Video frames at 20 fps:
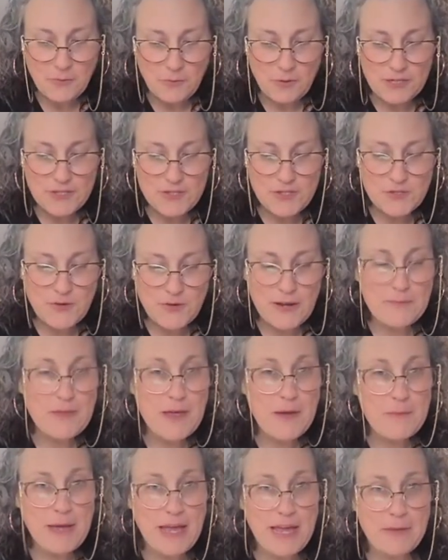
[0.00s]
We're going to scrape
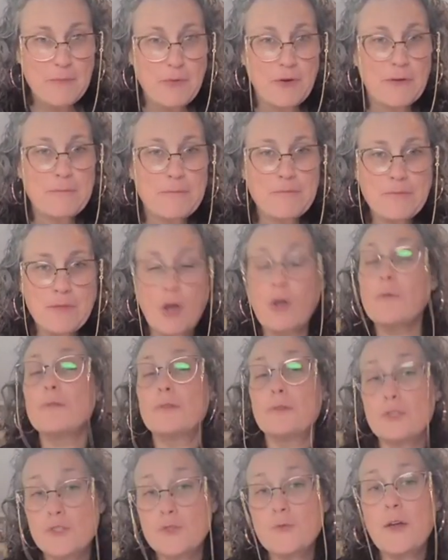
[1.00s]
that paper or
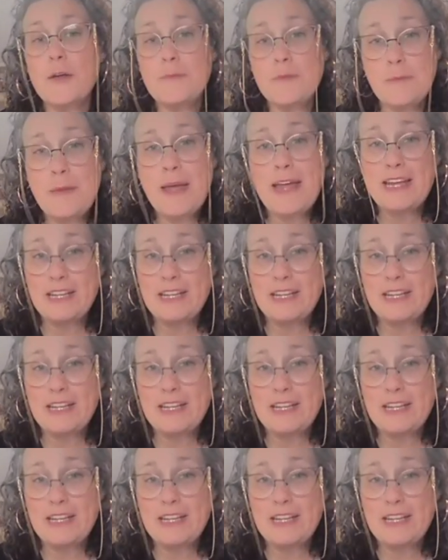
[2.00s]
scrape the